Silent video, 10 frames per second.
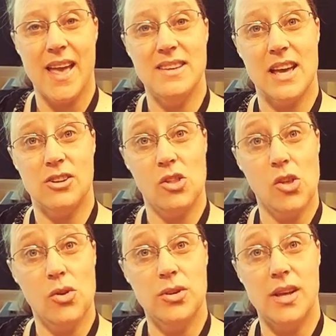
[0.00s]
and
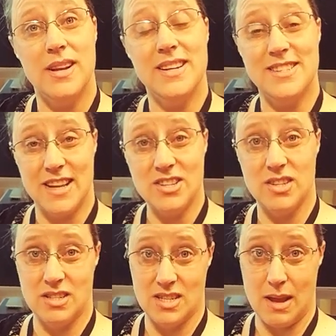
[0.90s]
download an
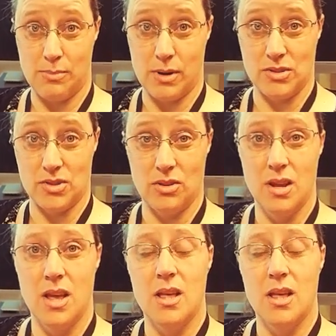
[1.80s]
extension to that browser